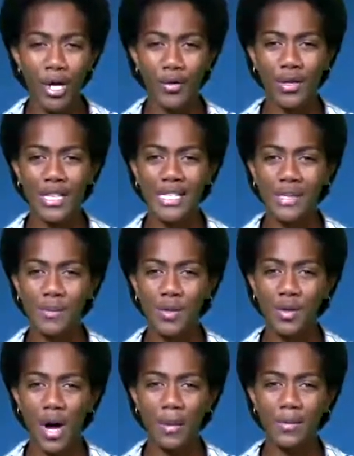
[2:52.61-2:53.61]
you can
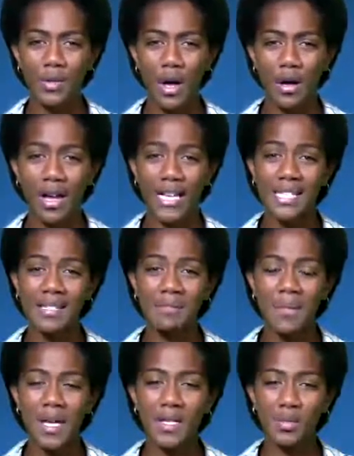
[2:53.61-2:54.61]
subscribe to our
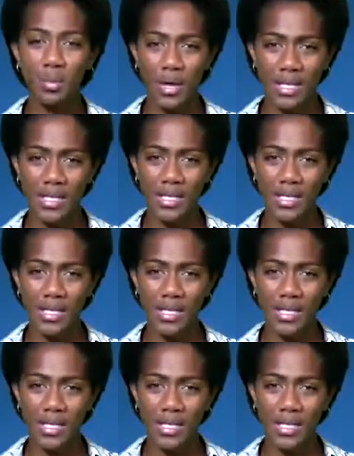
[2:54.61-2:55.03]
customized weather